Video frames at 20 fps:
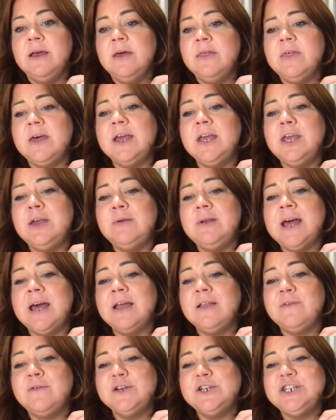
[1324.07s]
Thank you,
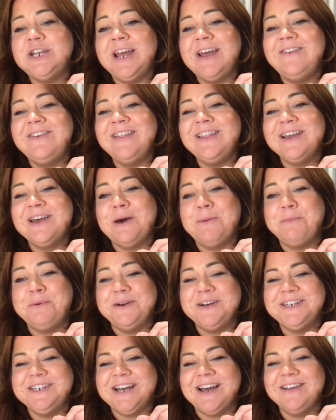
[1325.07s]
Nat, for sharing the cuppa
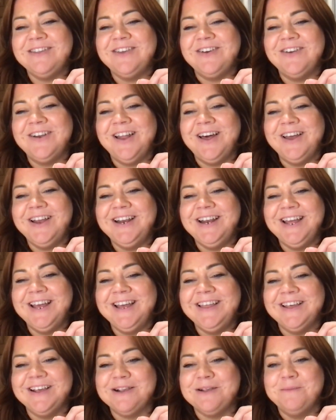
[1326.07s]
and chat online
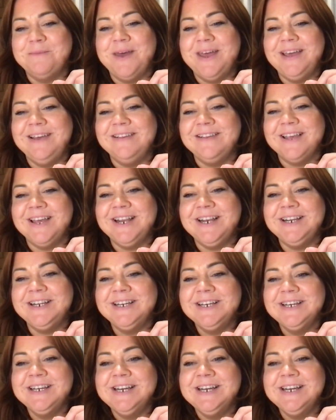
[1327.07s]
link. That's amazing.